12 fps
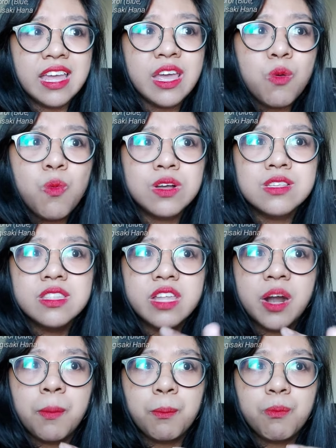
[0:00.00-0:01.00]
it was
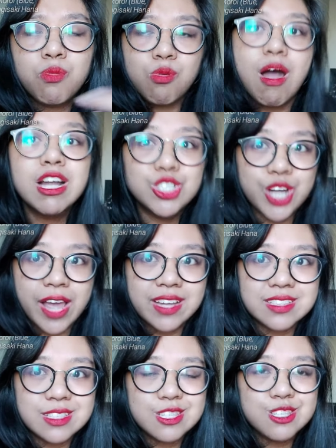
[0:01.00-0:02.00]
their
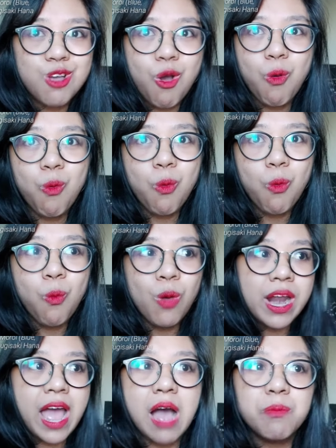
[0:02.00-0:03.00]
project. So
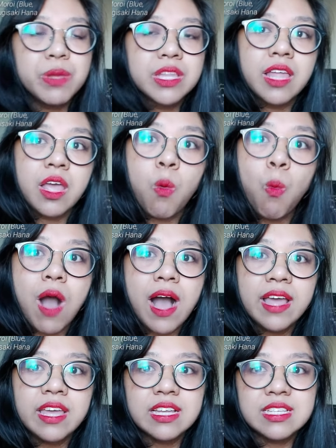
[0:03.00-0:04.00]
what happened? Like,
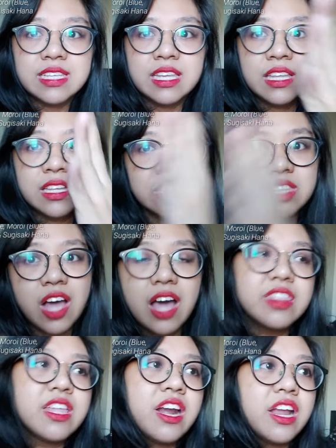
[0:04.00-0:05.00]
why is he
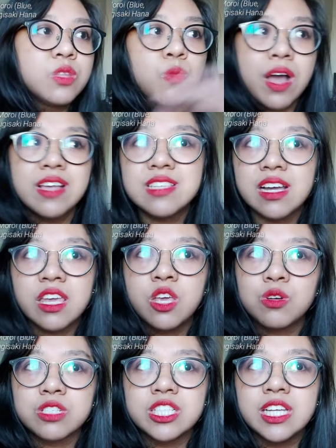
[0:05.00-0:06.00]
not there? And why is
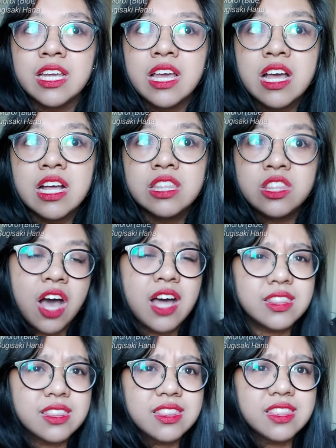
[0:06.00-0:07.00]
Akiyoshi
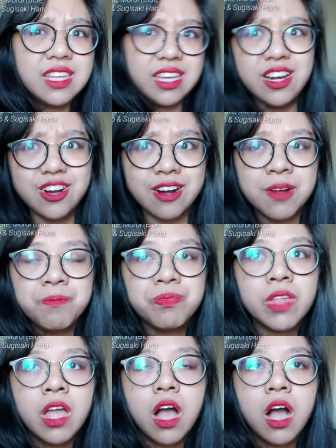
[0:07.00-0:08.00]
not here?
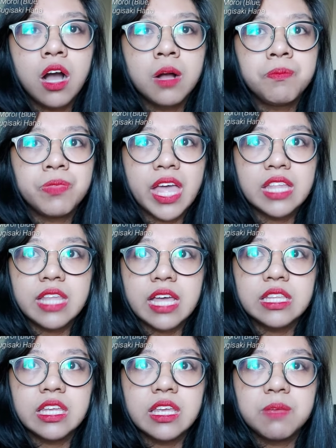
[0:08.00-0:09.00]
And
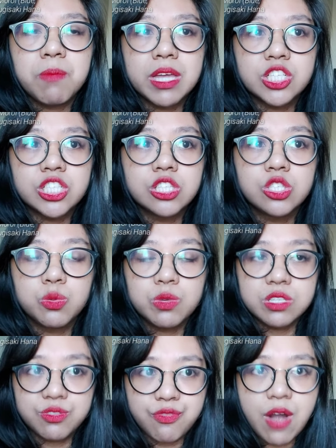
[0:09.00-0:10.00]
then he mentioned to
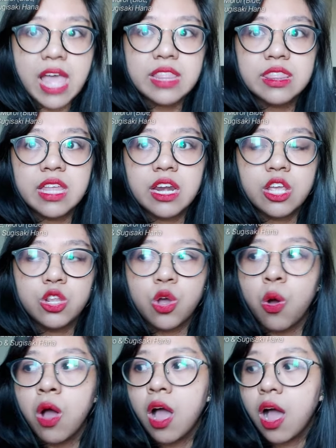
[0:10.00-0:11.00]
his friend that, you
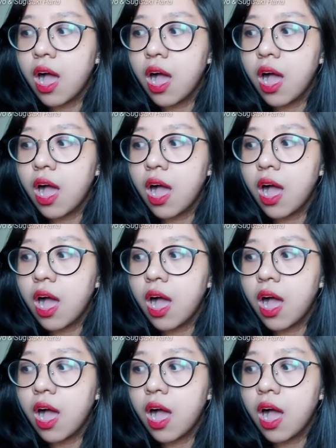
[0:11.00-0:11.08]
know,